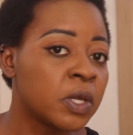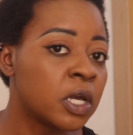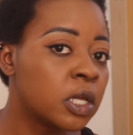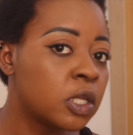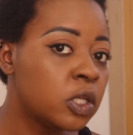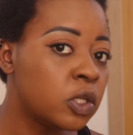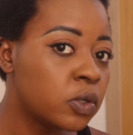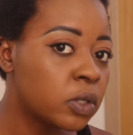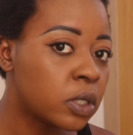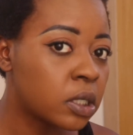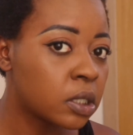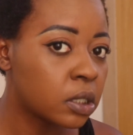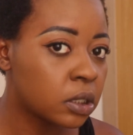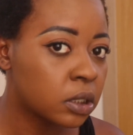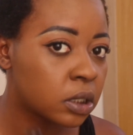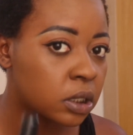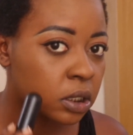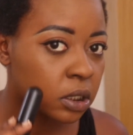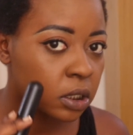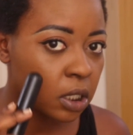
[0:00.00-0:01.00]
You can
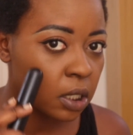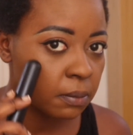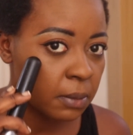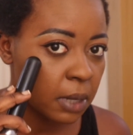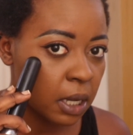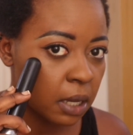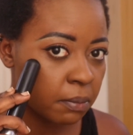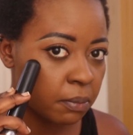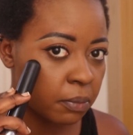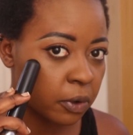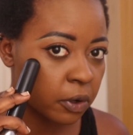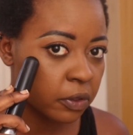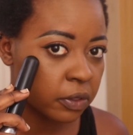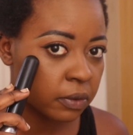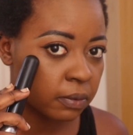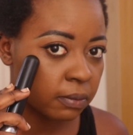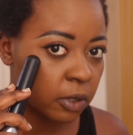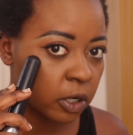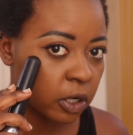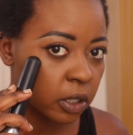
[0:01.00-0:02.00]
see my
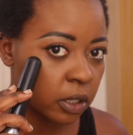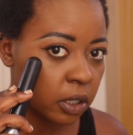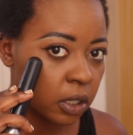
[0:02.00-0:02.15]
birthmark